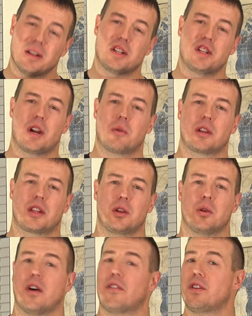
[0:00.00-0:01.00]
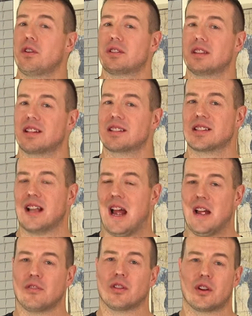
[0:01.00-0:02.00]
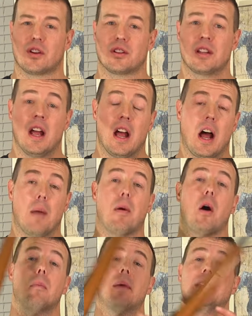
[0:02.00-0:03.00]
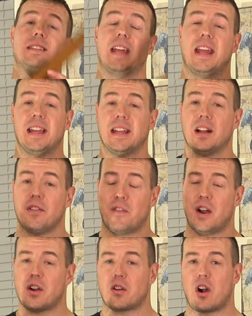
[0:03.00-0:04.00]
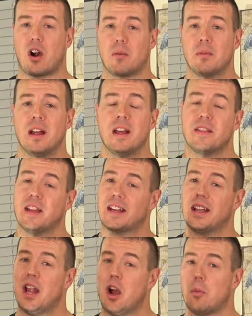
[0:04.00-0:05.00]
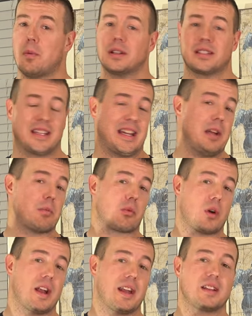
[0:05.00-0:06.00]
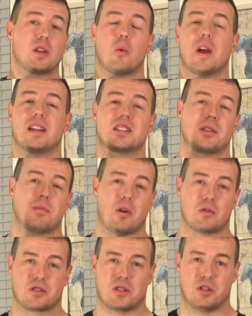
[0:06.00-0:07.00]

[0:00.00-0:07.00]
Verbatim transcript: to share with you a few things that I've learned about maintaining a firearm that can help it to keep running the way it's supposed